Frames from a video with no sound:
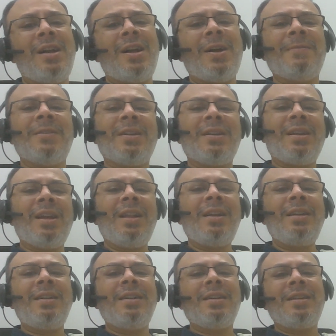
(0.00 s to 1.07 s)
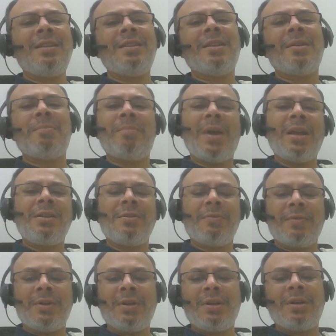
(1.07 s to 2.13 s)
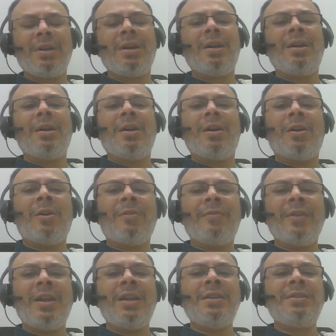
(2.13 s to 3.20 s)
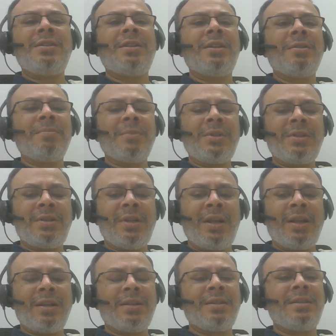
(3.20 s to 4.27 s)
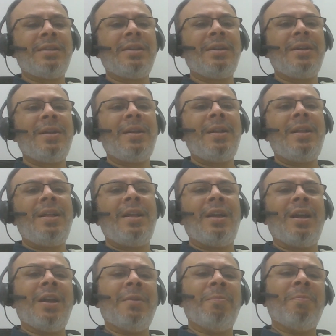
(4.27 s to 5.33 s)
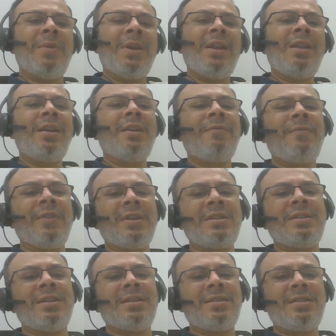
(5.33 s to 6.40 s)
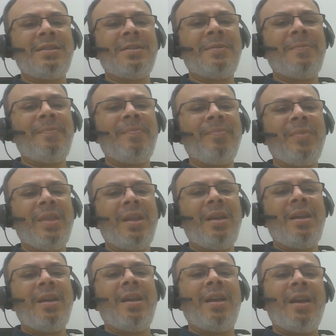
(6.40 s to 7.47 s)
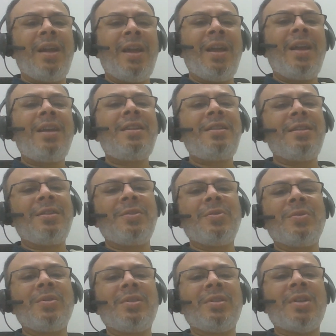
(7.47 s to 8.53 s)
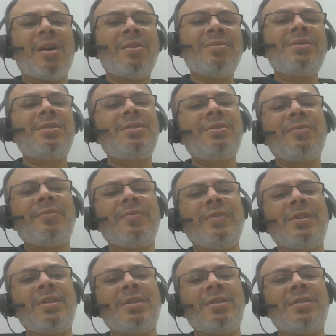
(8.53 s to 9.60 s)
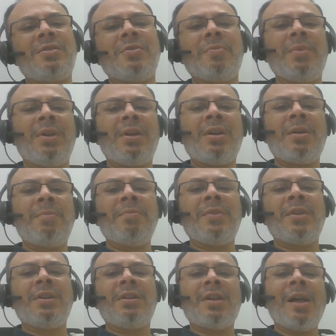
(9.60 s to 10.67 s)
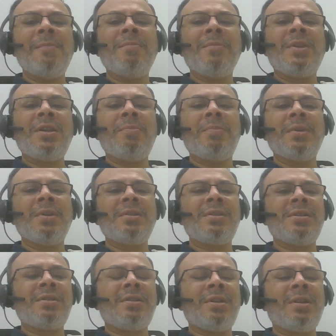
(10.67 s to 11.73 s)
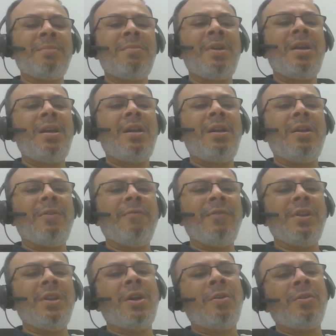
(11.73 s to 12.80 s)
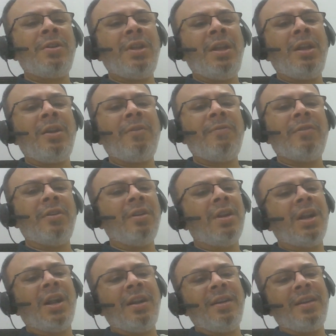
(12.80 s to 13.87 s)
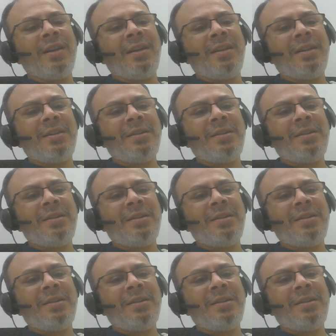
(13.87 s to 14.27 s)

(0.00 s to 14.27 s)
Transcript: our calendar is a patchwork of ancient mistakes and brilliant fixes. And it took thousands of years to become the timekeeping system we now take for granted.